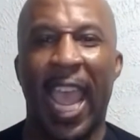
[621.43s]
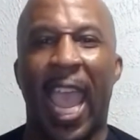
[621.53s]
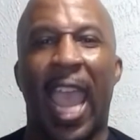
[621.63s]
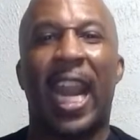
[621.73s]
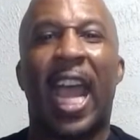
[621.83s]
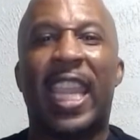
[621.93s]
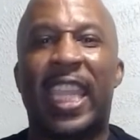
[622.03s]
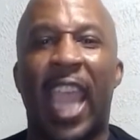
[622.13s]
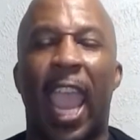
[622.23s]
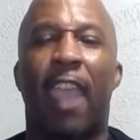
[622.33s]
and I
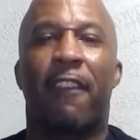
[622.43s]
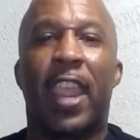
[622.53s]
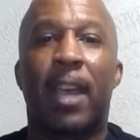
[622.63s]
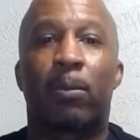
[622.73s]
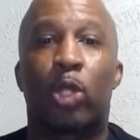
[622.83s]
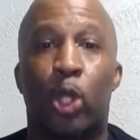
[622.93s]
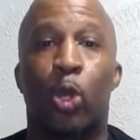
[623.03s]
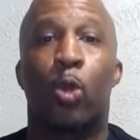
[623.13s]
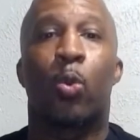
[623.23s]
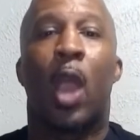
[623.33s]
gave him
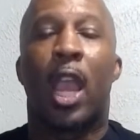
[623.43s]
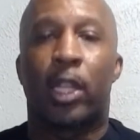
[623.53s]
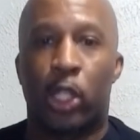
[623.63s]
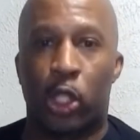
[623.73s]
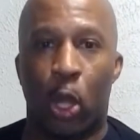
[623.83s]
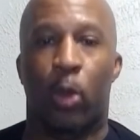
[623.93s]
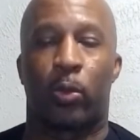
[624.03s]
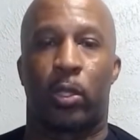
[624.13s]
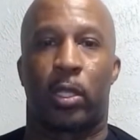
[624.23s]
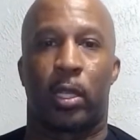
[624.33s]
2
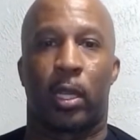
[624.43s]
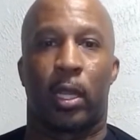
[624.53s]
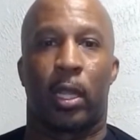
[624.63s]
shirts.